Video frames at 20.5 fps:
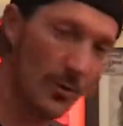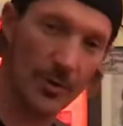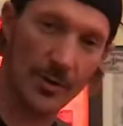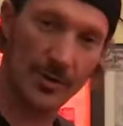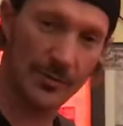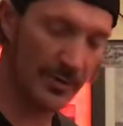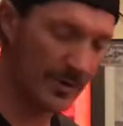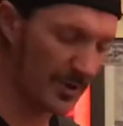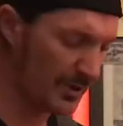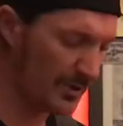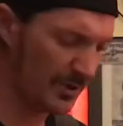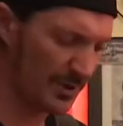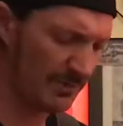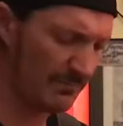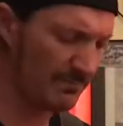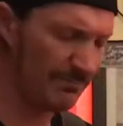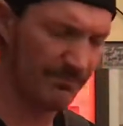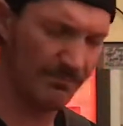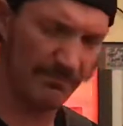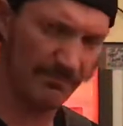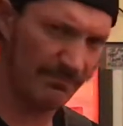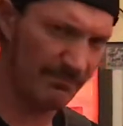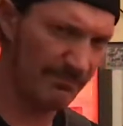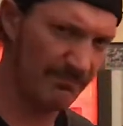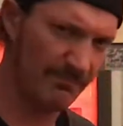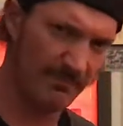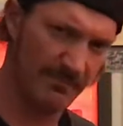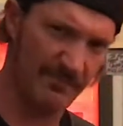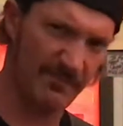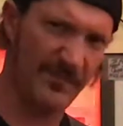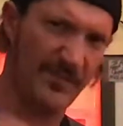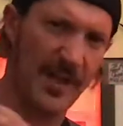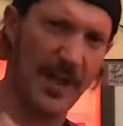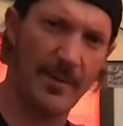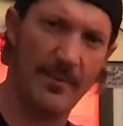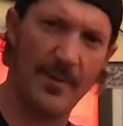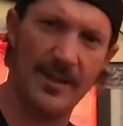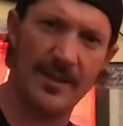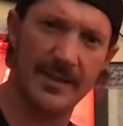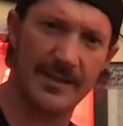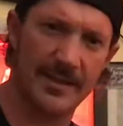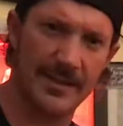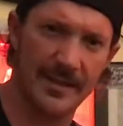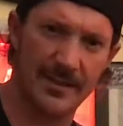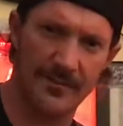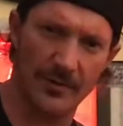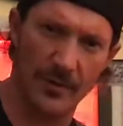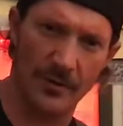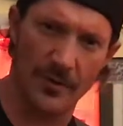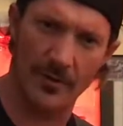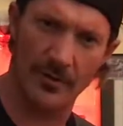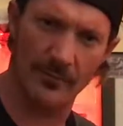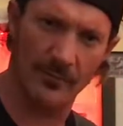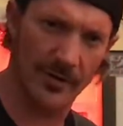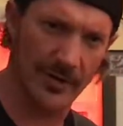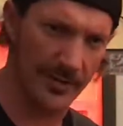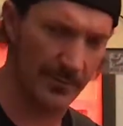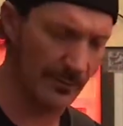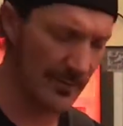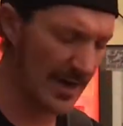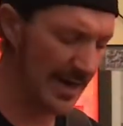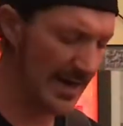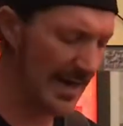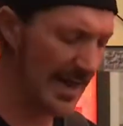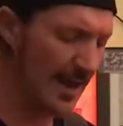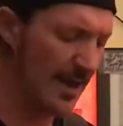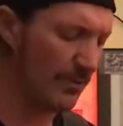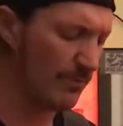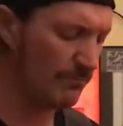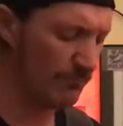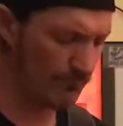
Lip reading: or you can just fly by the seat of your own rhythm right now.